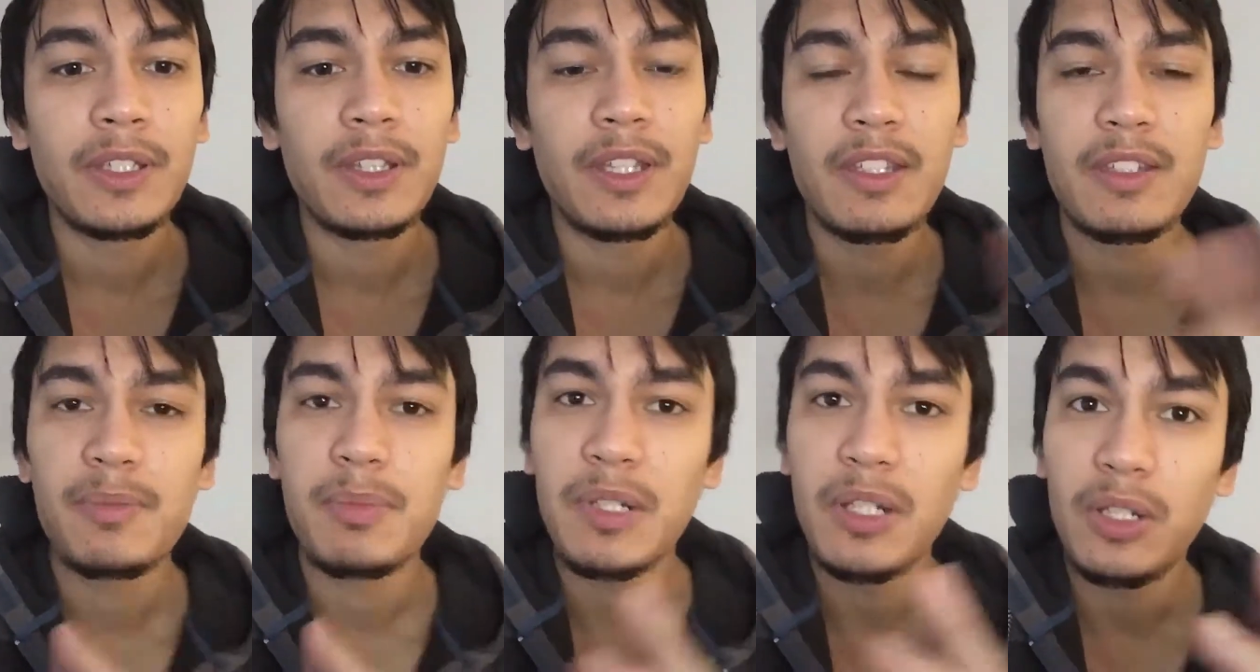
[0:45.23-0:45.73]

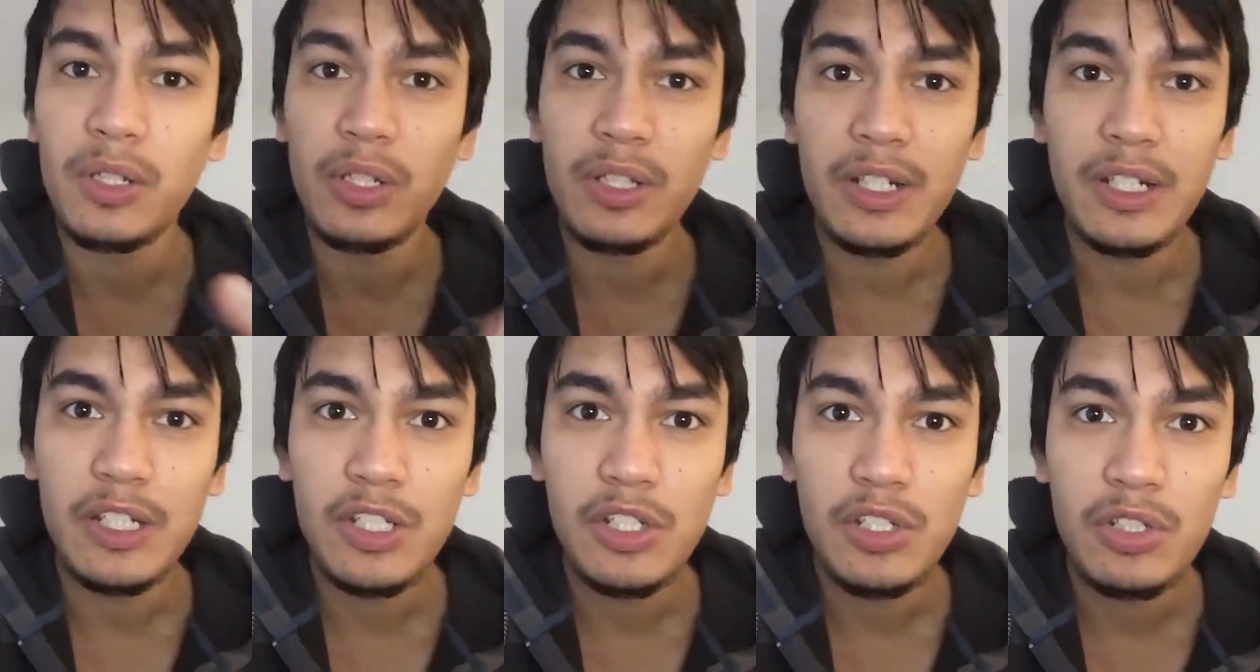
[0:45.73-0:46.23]
there's been a
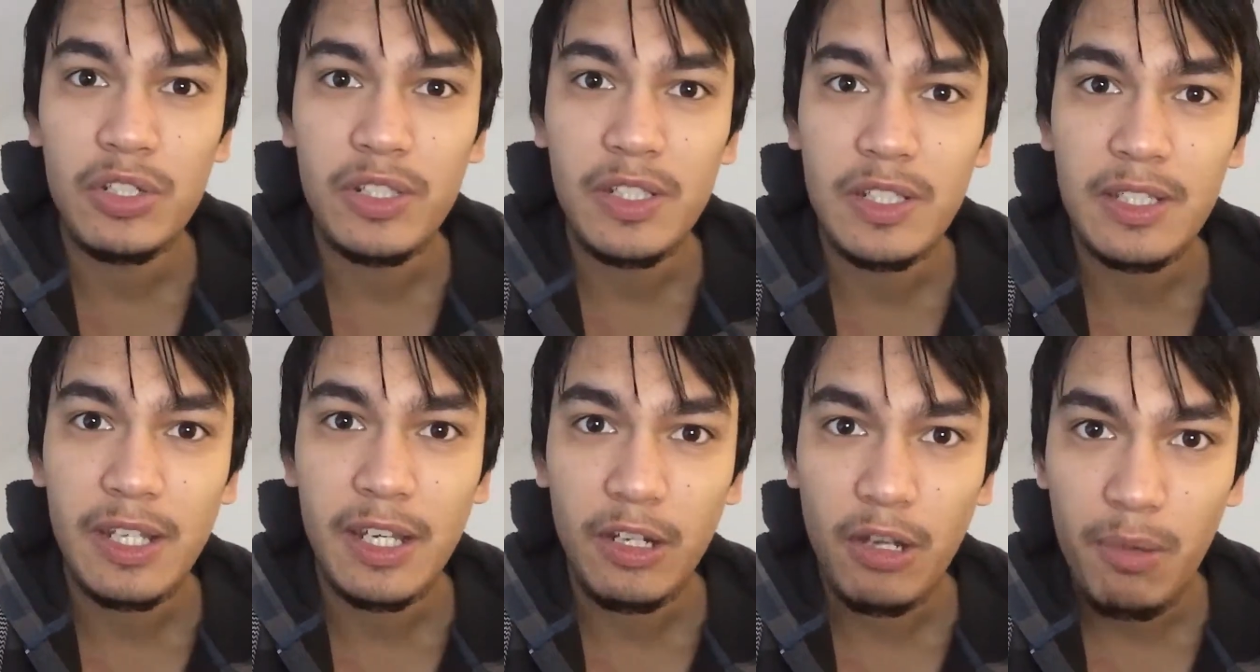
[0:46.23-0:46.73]
lot of issues
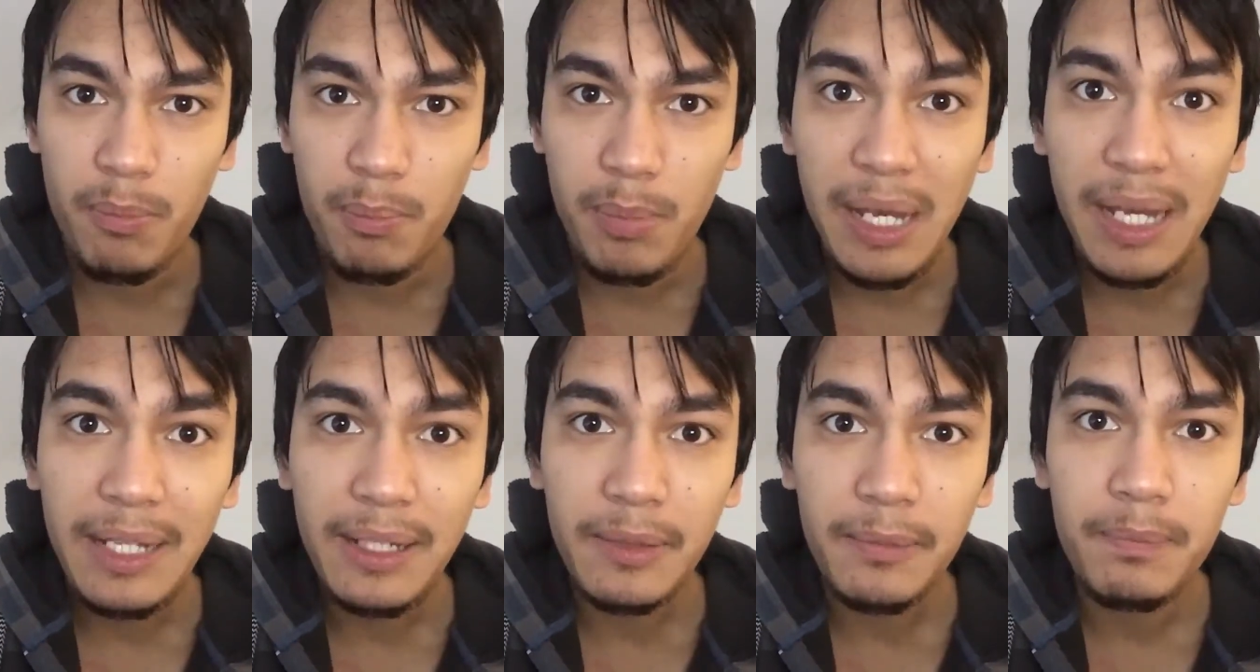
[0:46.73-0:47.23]
since I got
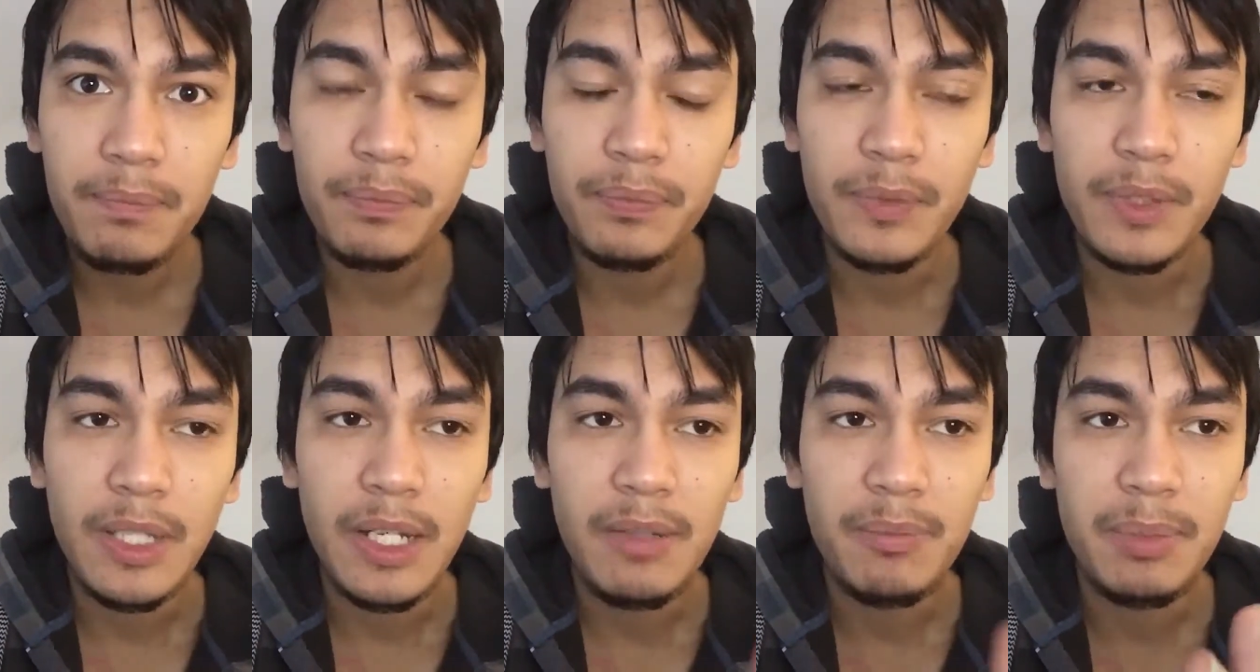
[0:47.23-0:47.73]
back.
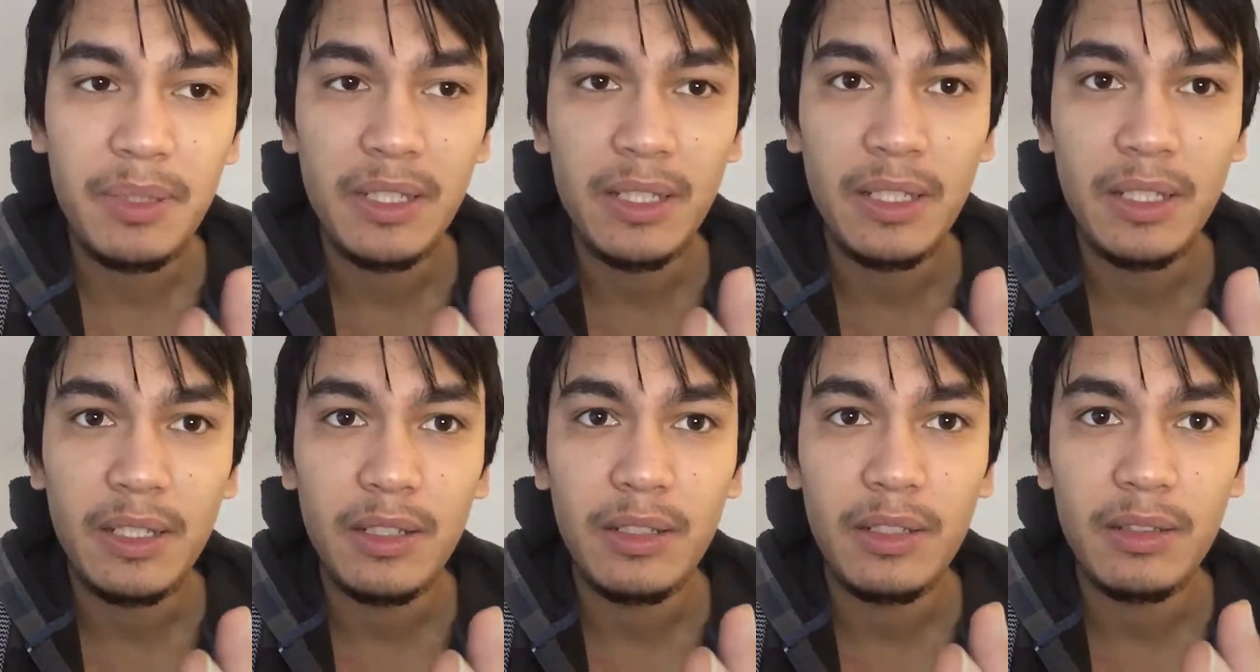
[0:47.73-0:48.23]
I've
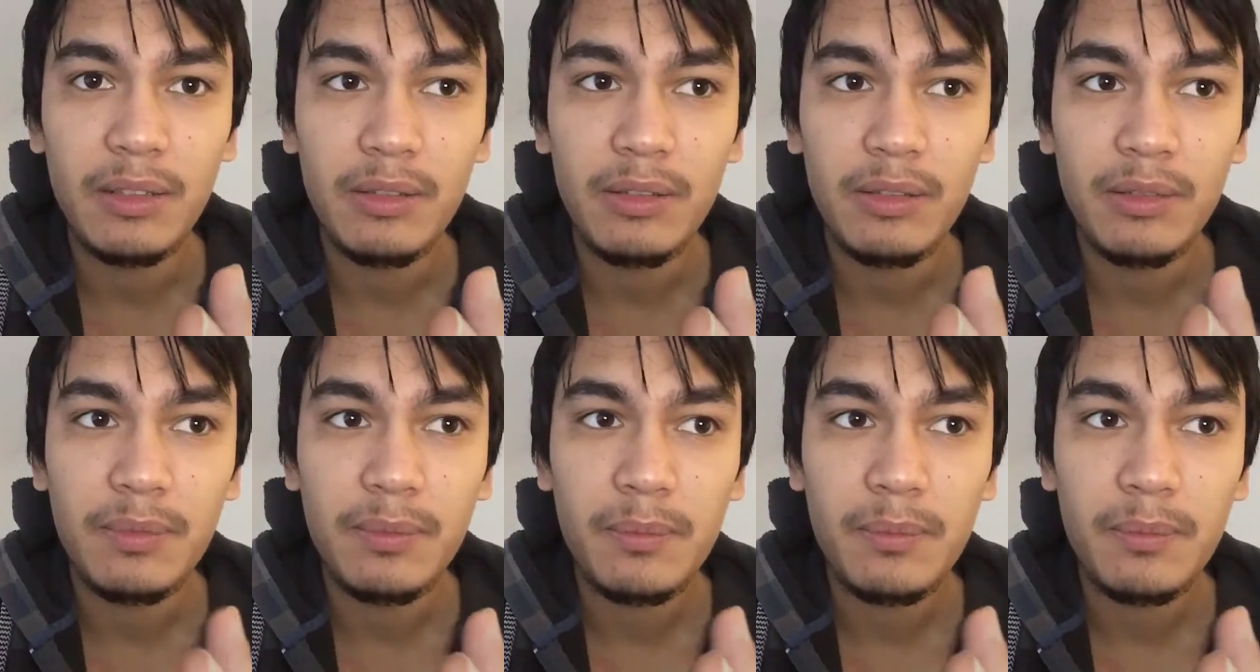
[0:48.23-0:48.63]
been